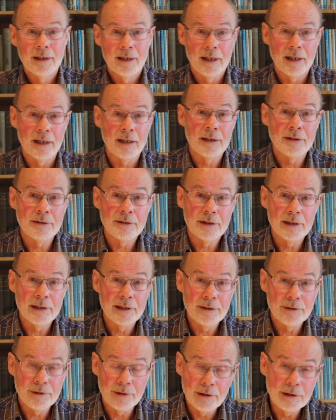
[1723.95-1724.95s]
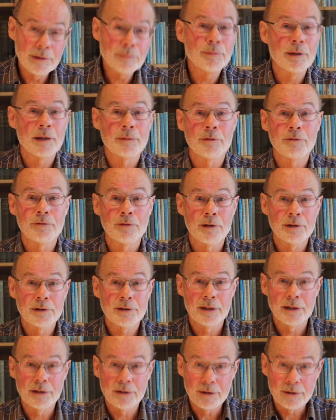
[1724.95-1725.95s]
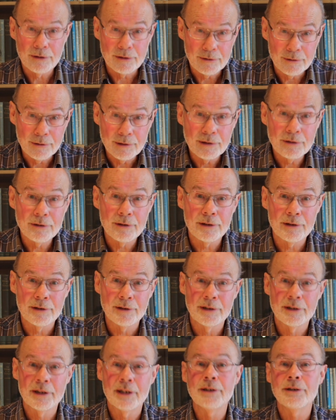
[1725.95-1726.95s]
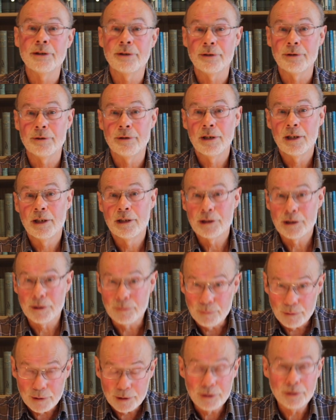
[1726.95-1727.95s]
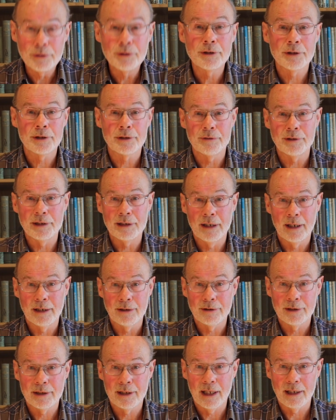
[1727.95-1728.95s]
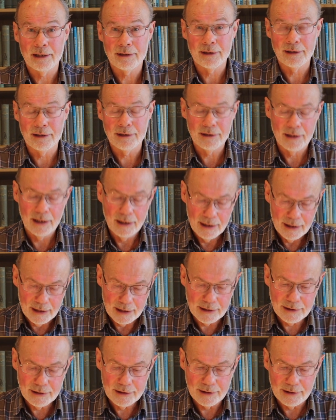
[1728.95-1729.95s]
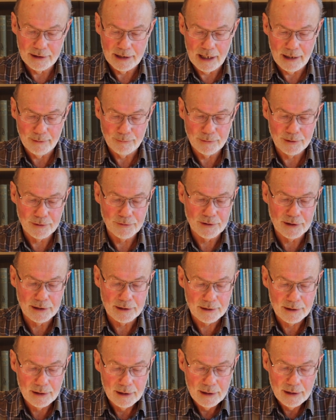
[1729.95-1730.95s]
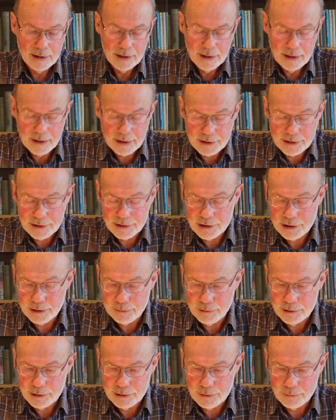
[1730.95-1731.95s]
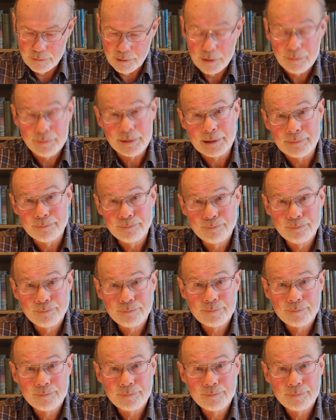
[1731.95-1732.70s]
the thawing permafrost is going to continue to produce greenhouse gases into the atmosphere and contribute to warming.